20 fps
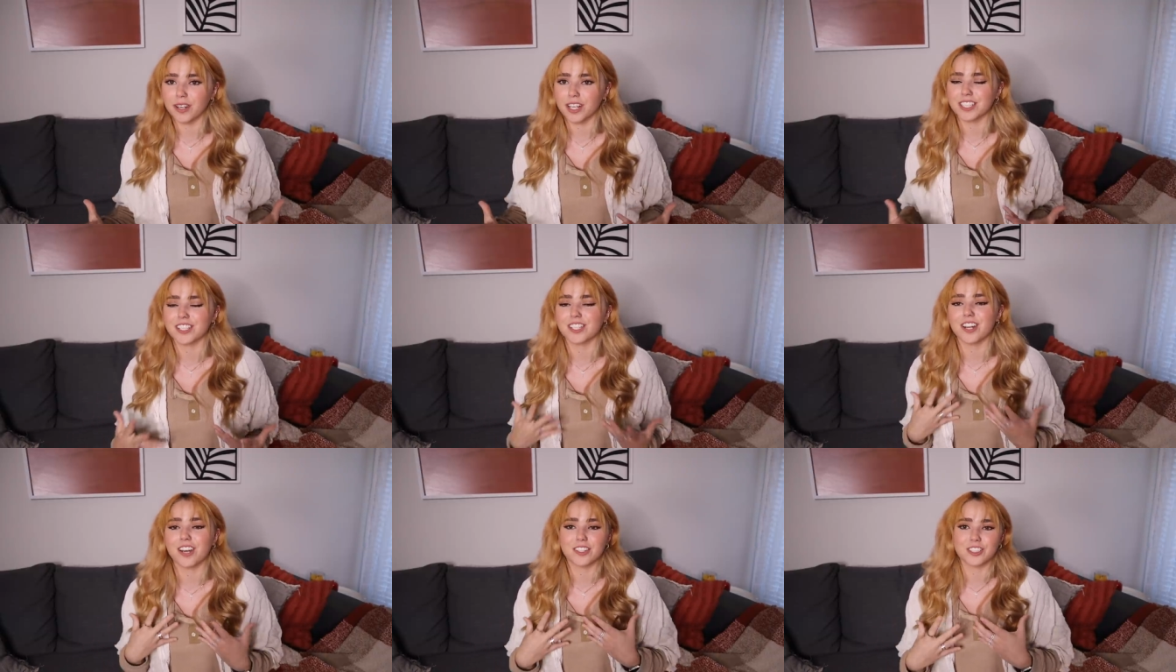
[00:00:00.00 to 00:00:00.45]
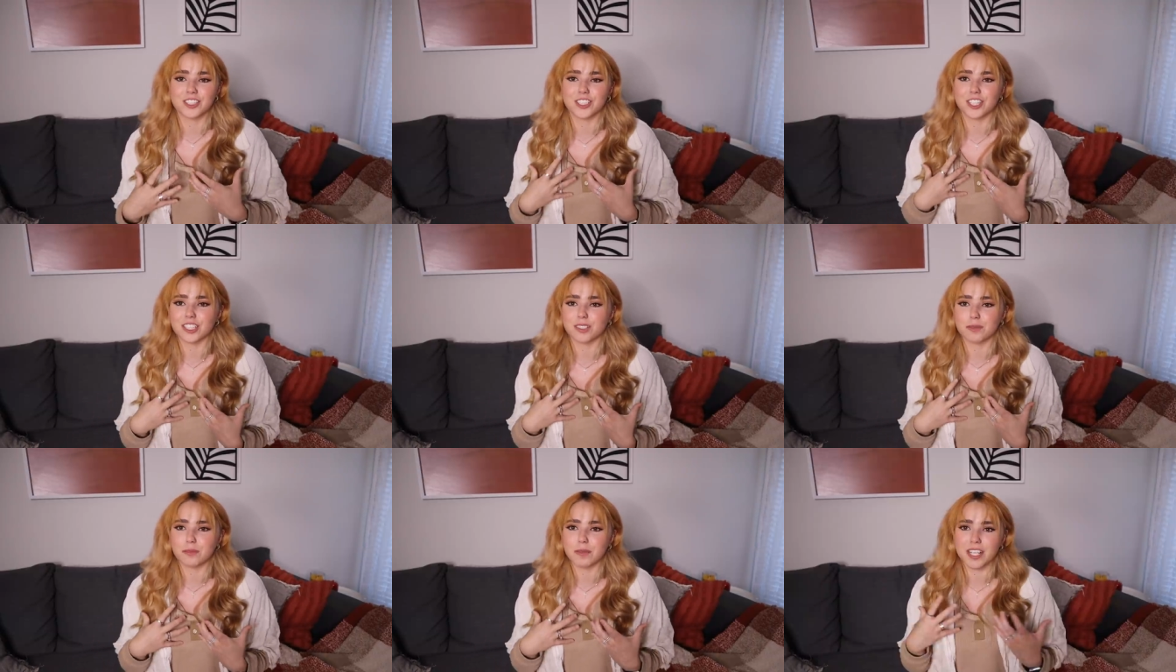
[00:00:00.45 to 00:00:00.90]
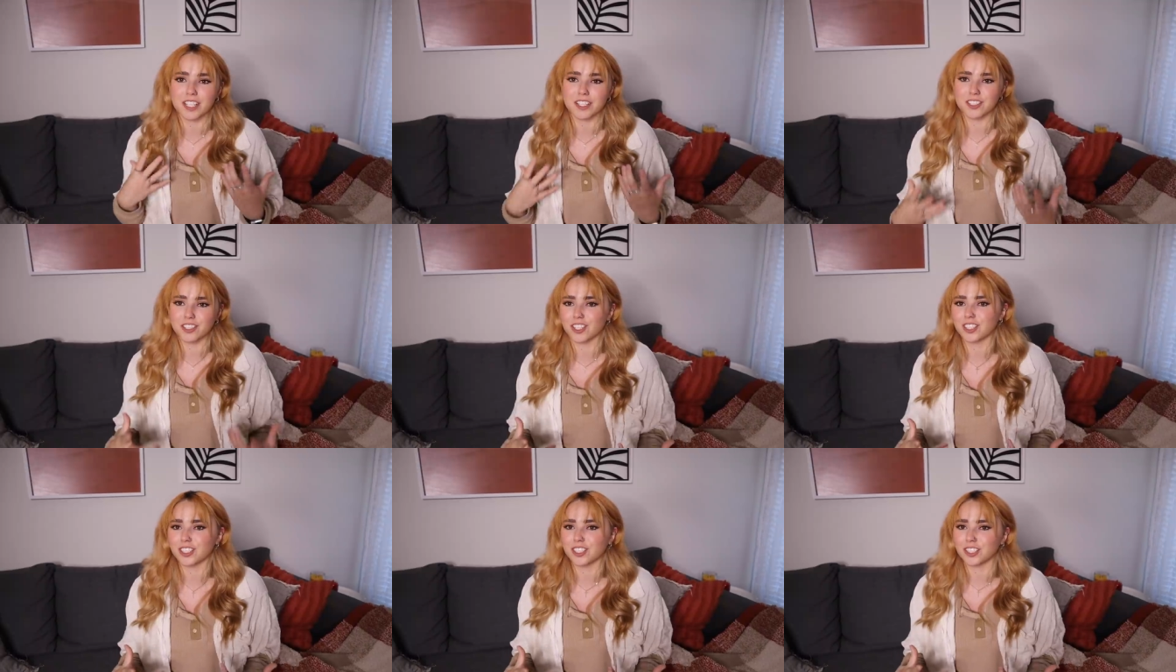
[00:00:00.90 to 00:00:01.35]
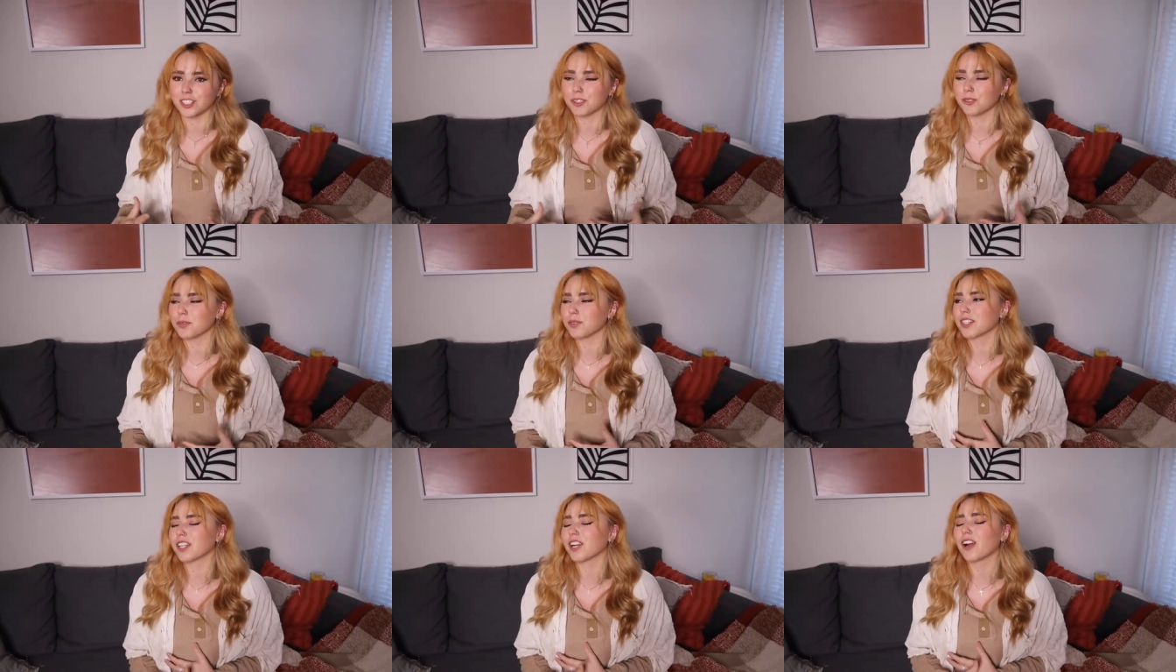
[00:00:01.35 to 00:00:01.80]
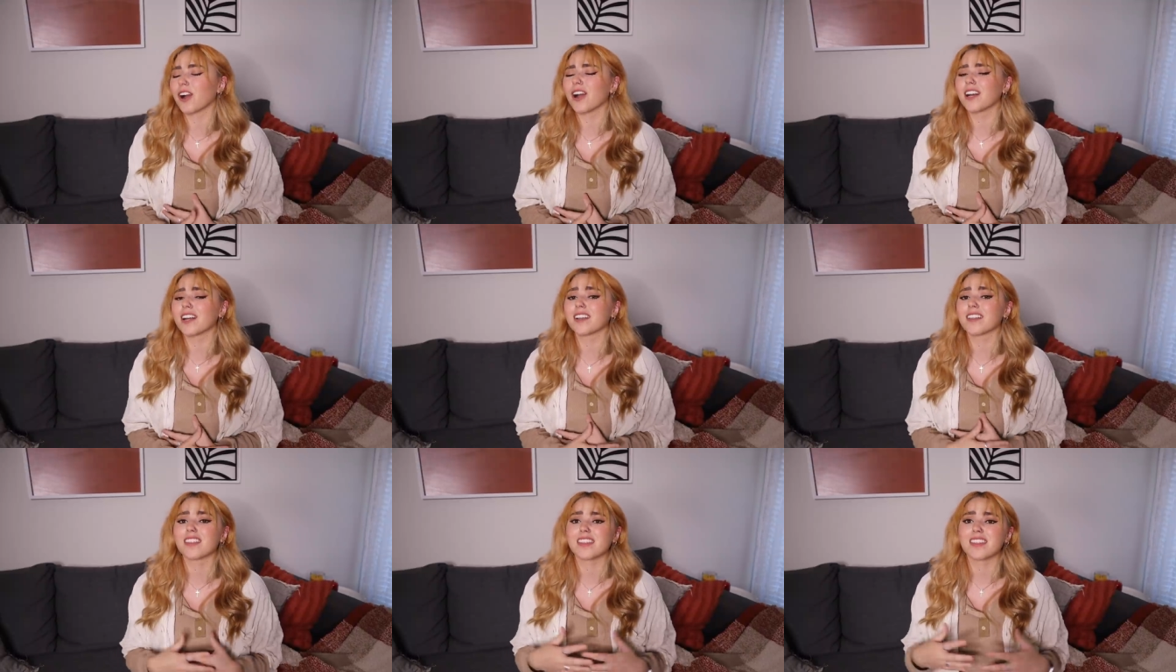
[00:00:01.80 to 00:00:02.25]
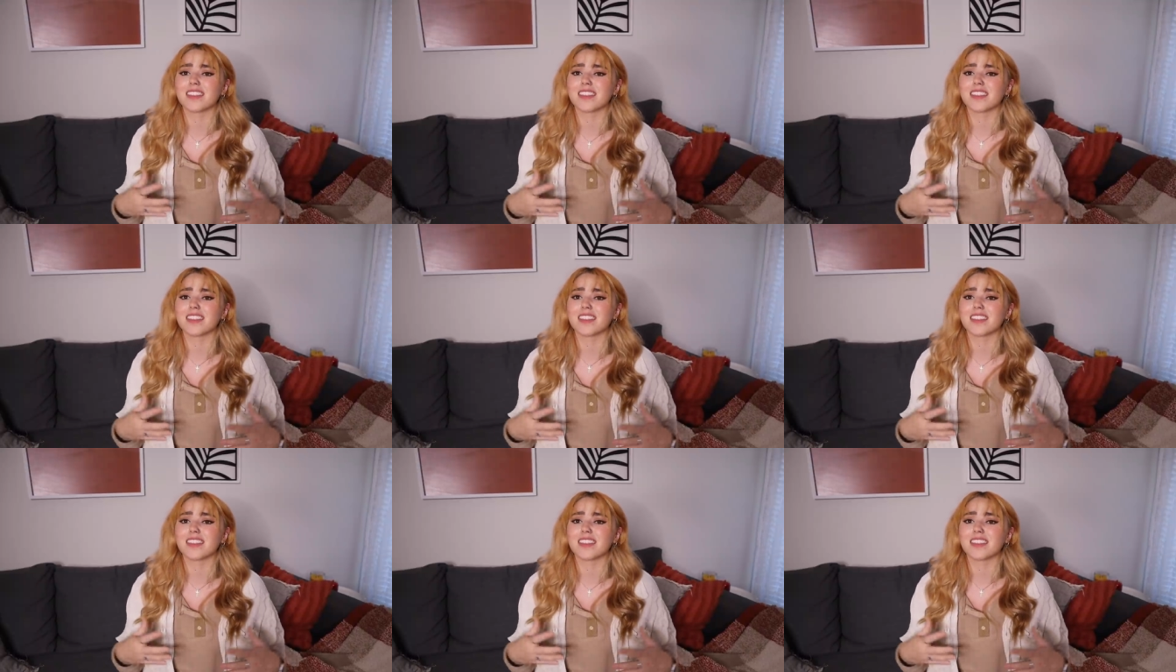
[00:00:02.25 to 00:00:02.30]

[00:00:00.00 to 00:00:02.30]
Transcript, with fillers: It's not just me and just you. There are